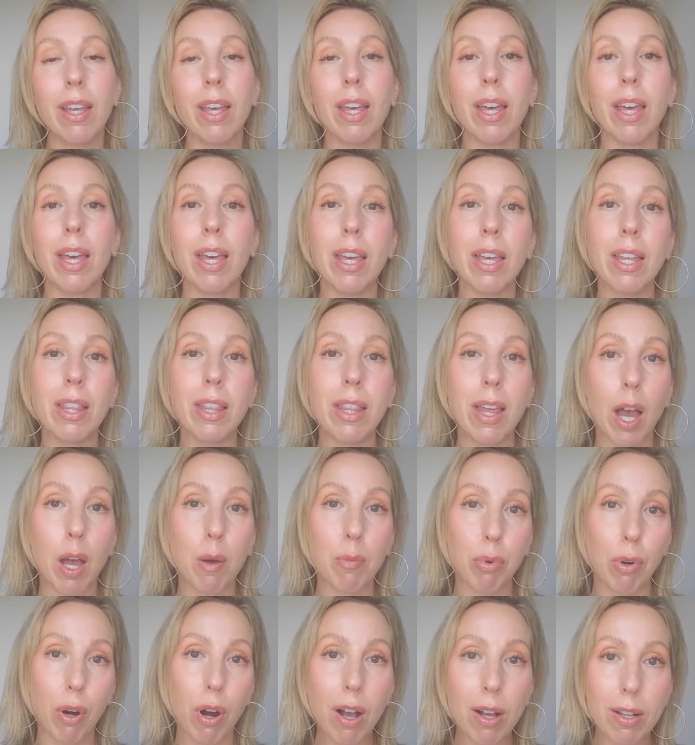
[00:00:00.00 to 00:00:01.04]
in that
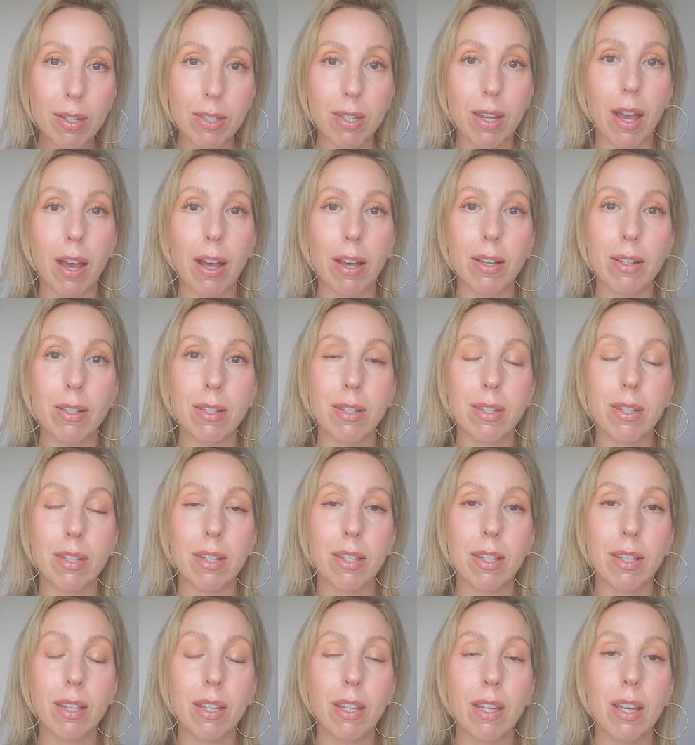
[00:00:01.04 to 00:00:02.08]
process
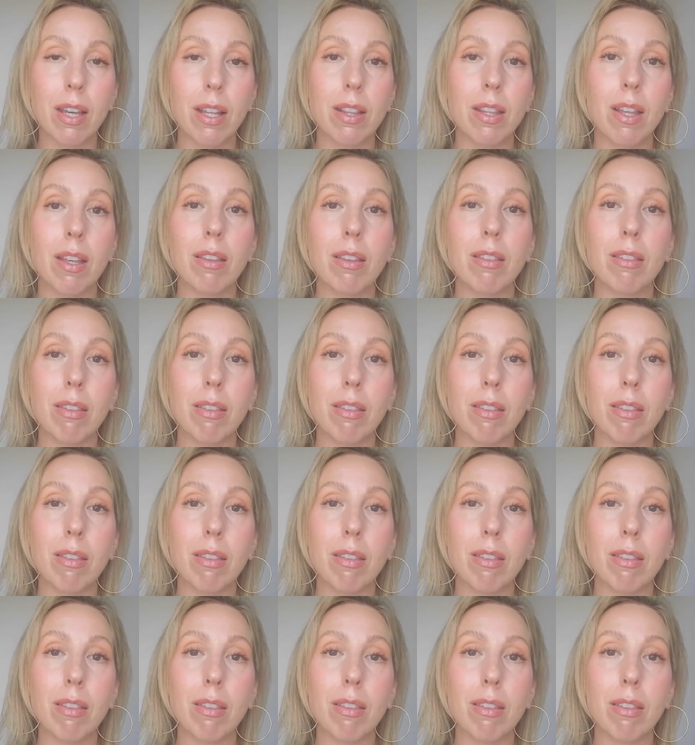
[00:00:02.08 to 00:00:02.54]
that